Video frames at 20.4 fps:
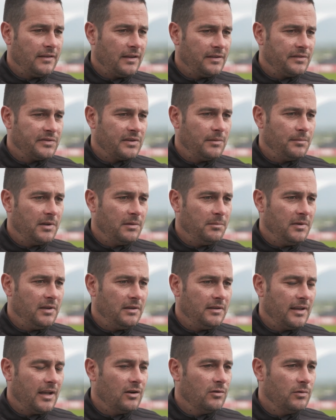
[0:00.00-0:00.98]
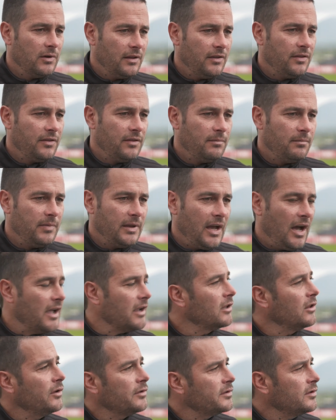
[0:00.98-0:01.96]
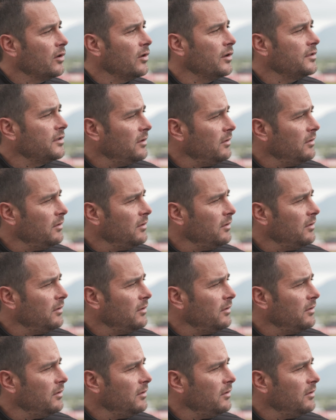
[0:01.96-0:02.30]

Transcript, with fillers: that's something to be dealt with behind closed doors.